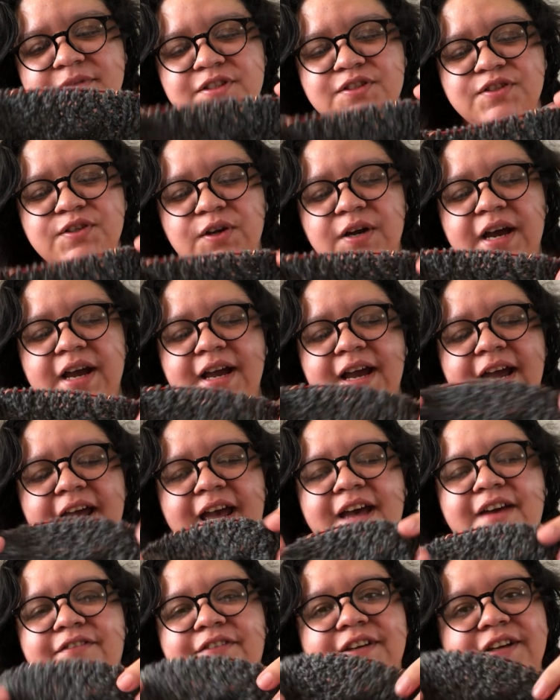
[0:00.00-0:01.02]
So I
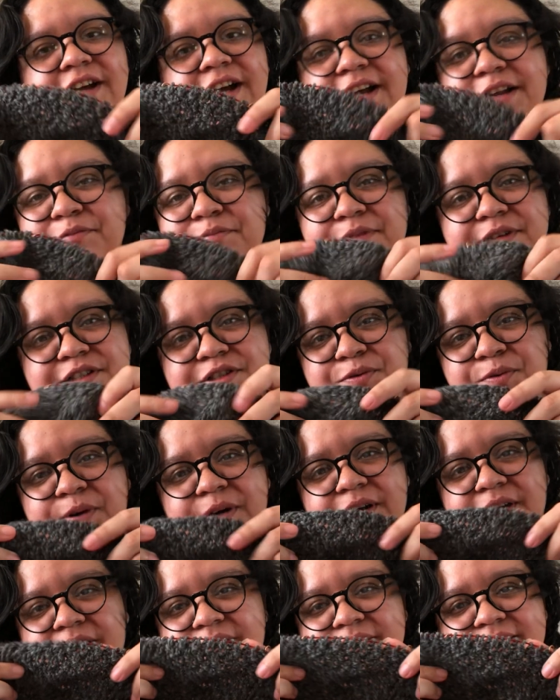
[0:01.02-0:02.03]
haven't gotten much work
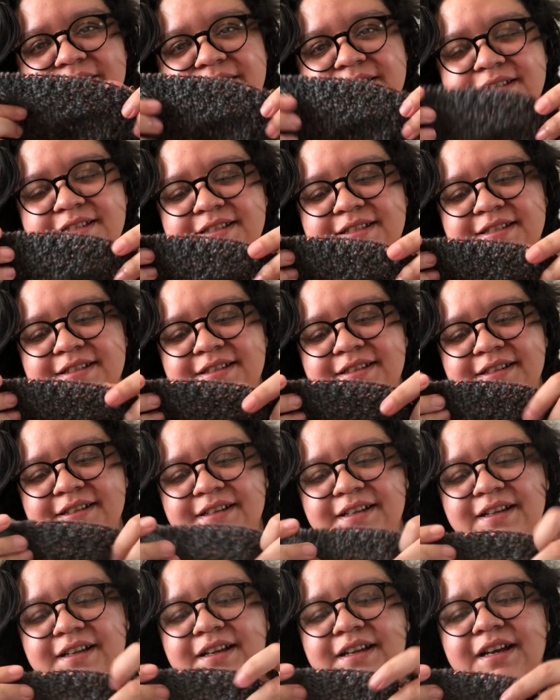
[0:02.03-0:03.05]
on this.
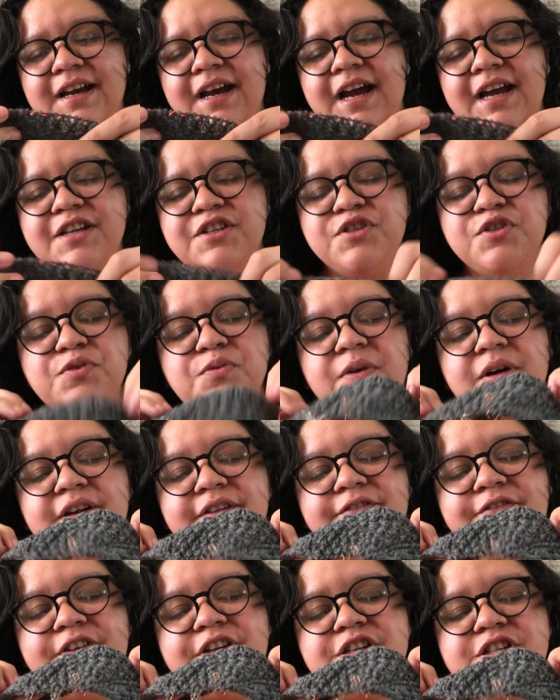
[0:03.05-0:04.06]
I do want to
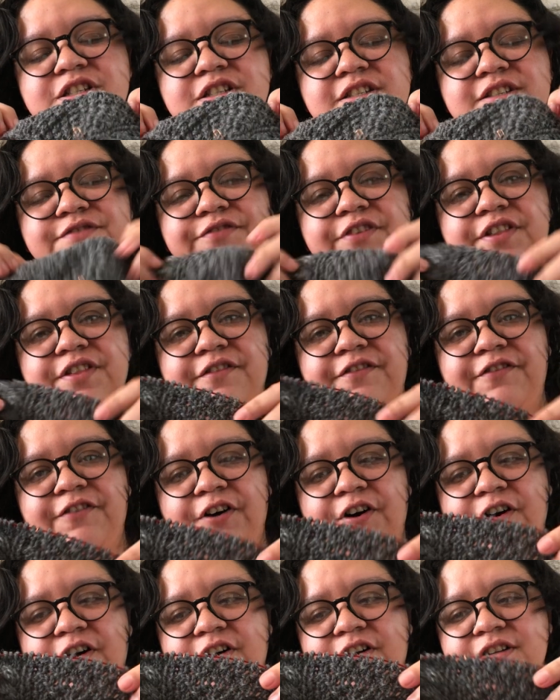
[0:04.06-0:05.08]
finish this for the
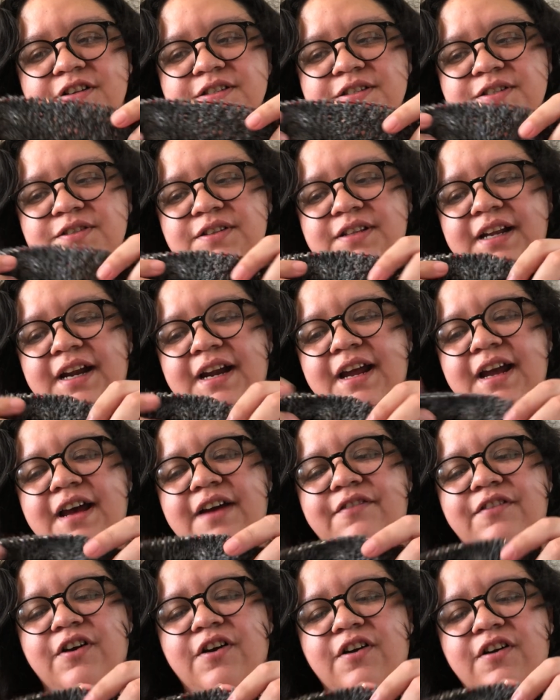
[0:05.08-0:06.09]
fall so that I
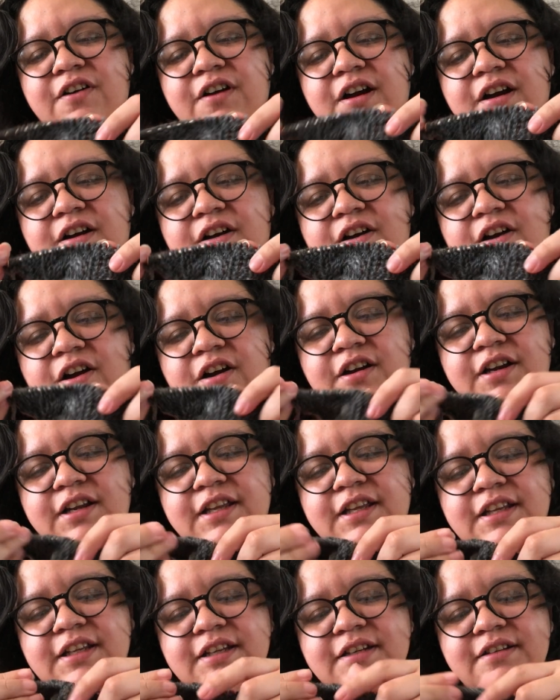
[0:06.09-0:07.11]
have a
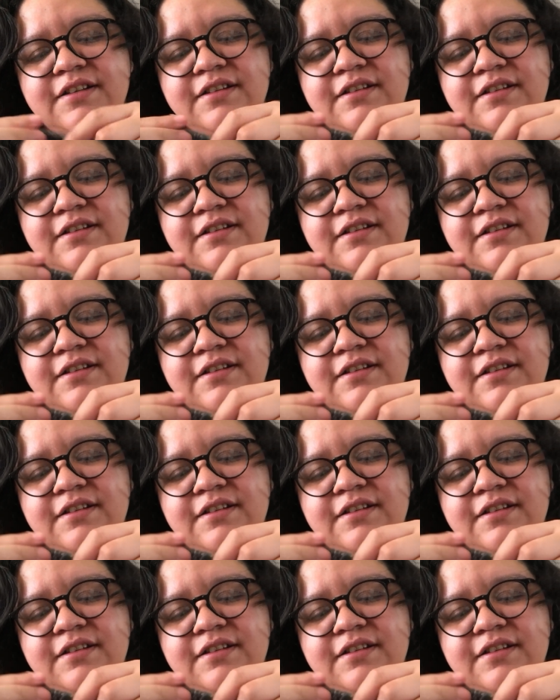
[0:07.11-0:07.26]
cardigan